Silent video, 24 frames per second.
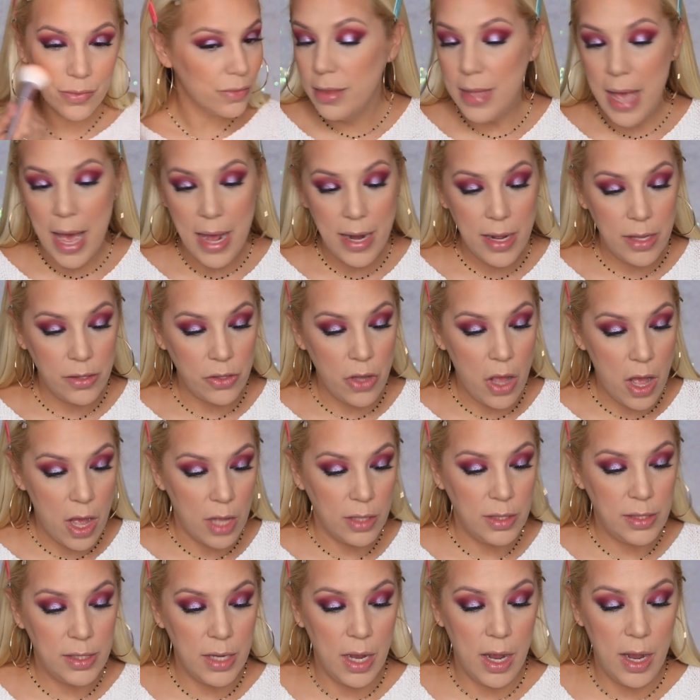That is
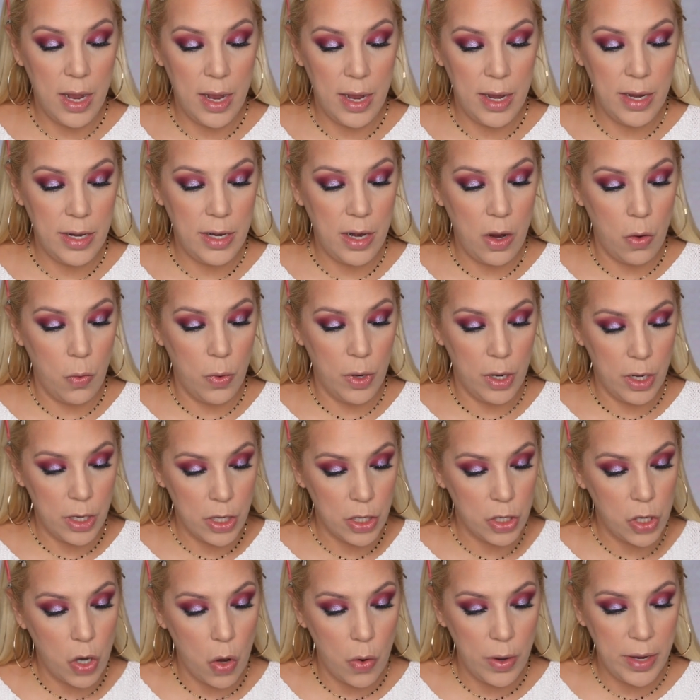all done. We're
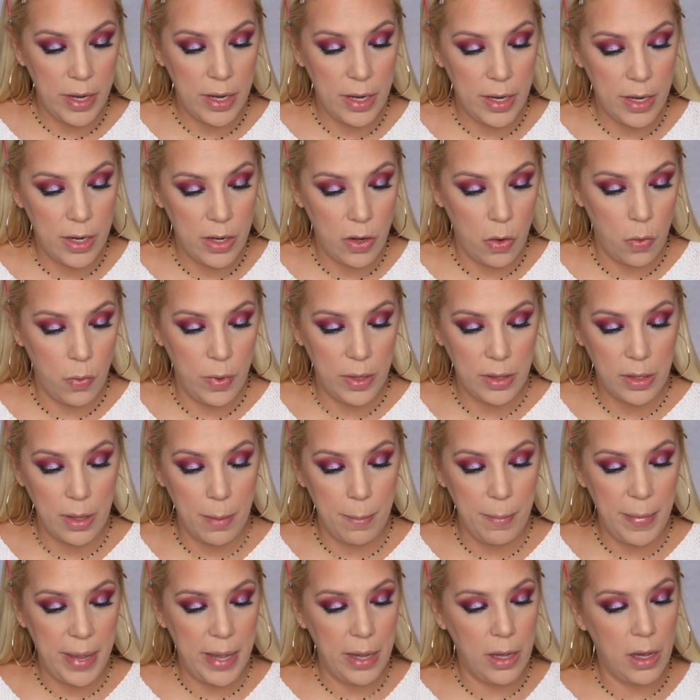gonna go in with the
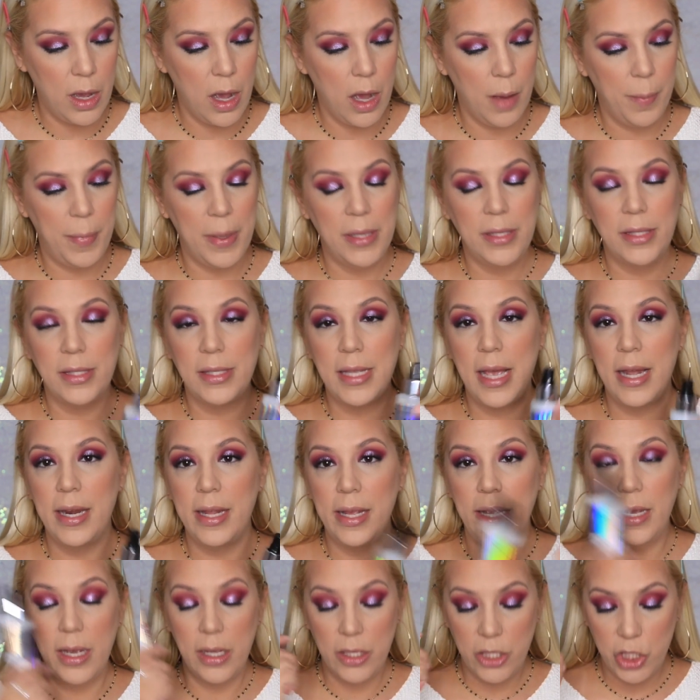makeup
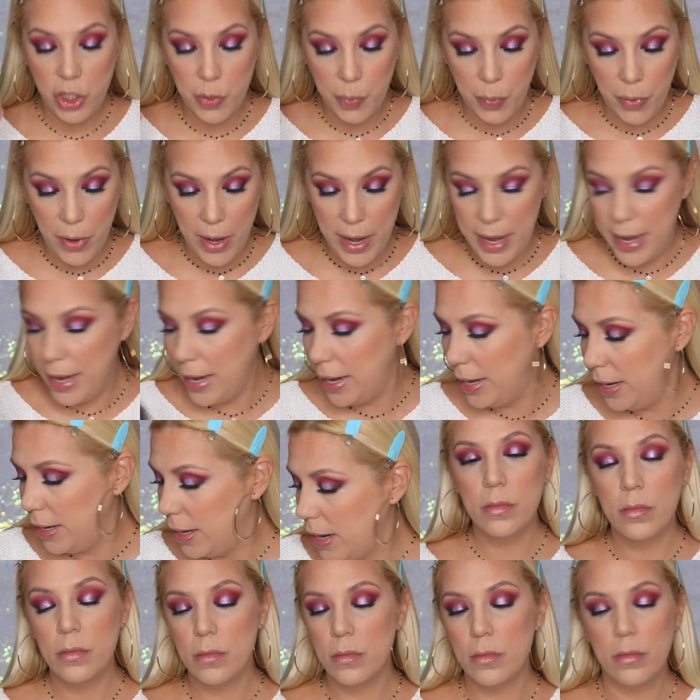setting spray.